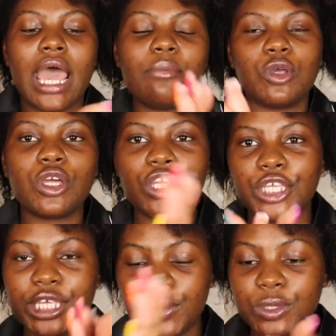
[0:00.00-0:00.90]
I'm not gonna
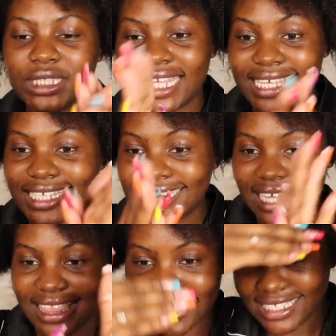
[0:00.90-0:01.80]
use heat
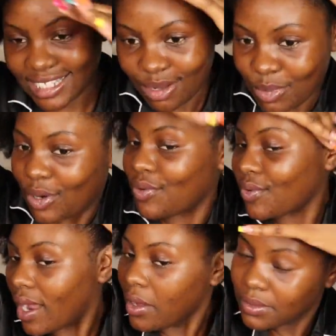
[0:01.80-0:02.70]
this time
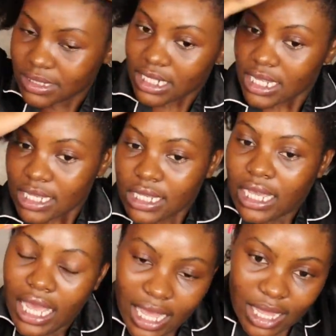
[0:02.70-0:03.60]
around,
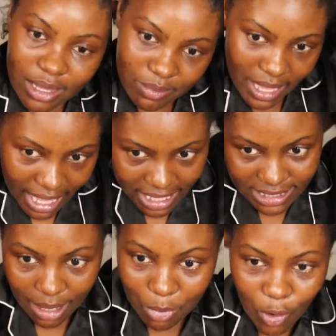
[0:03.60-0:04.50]

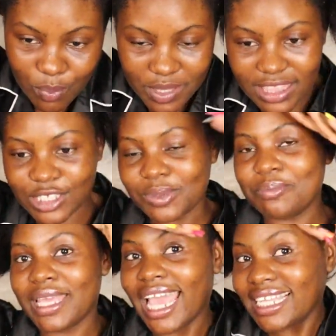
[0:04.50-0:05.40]
and I'm hoping this
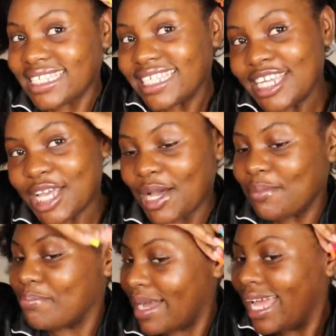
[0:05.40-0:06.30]
will be a sleek
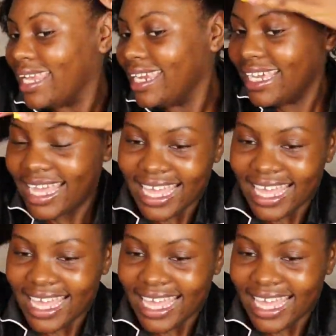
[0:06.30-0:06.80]
bun.